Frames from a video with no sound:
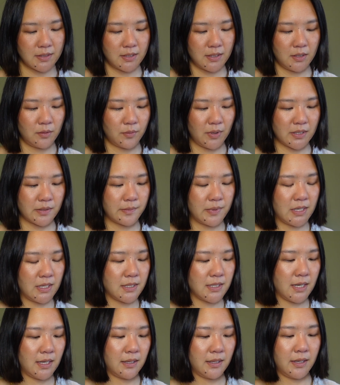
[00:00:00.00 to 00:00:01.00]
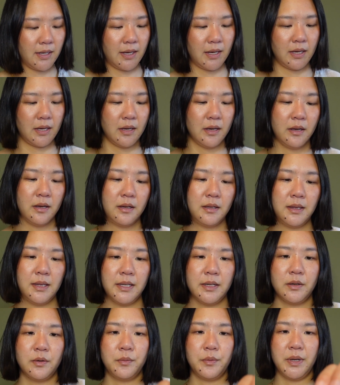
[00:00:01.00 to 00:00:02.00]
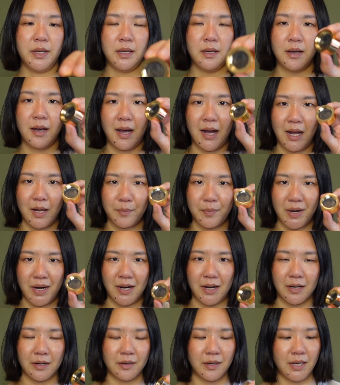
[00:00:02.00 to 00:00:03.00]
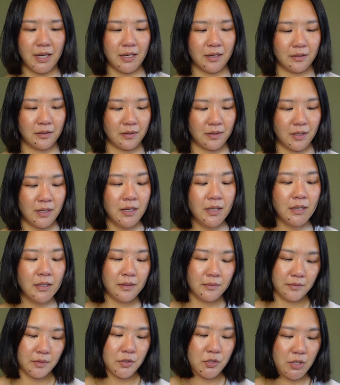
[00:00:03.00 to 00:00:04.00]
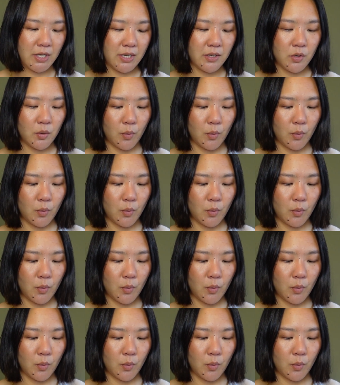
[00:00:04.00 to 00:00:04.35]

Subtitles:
is the Westman Atelier La Nuit iPod in the shade